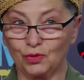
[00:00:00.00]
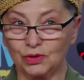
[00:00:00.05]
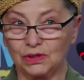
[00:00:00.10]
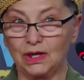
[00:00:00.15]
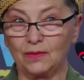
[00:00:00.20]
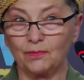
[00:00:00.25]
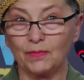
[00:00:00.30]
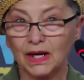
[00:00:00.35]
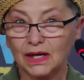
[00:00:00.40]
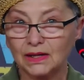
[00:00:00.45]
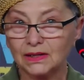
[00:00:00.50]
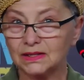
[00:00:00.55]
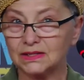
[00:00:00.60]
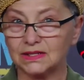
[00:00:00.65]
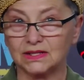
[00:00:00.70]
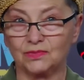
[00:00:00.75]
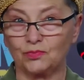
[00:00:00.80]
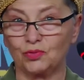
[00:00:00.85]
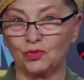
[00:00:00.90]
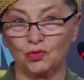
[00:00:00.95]

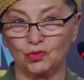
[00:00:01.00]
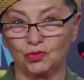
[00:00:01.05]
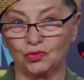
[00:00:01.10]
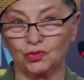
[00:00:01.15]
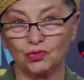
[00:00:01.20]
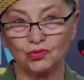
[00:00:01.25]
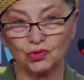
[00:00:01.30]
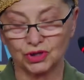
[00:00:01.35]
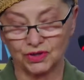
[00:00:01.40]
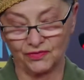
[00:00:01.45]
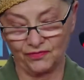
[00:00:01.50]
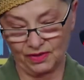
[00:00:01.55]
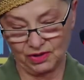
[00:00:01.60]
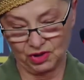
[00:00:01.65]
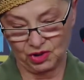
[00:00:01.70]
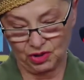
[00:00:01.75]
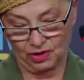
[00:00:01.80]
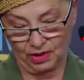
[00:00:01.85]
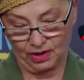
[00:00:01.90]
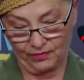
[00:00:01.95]
attention to my
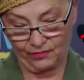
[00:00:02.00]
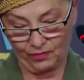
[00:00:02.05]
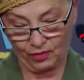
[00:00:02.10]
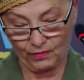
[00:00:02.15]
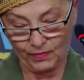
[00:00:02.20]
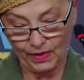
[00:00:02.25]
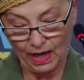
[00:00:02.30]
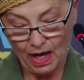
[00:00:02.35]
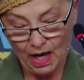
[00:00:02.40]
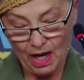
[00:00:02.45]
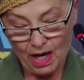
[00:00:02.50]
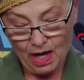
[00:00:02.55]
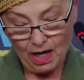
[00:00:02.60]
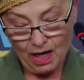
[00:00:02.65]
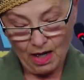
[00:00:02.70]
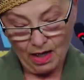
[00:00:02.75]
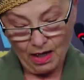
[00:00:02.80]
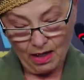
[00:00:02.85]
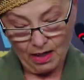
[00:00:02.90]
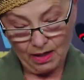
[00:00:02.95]
personality, and I would like to
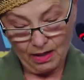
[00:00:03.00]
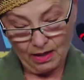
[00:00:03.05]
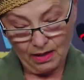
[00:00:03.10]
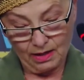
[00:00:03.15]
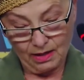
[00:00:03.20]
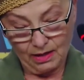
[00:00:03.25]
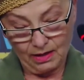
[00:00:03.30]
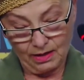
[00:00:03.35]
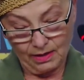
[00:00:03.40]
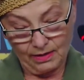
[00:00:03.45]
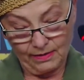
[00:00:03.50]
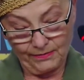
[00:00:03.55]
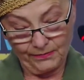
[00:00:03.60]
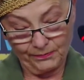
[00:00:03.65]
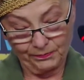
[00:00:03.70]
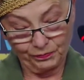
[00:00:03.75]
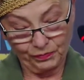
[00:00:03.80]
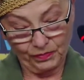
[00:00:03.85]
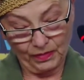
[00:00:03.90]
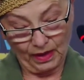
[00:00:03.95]
emphasize that for me that was
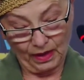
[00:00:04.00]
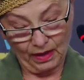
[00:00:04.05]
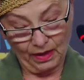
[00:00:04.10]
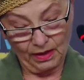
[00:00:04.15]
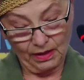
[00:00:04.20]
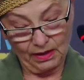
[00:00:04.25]
important,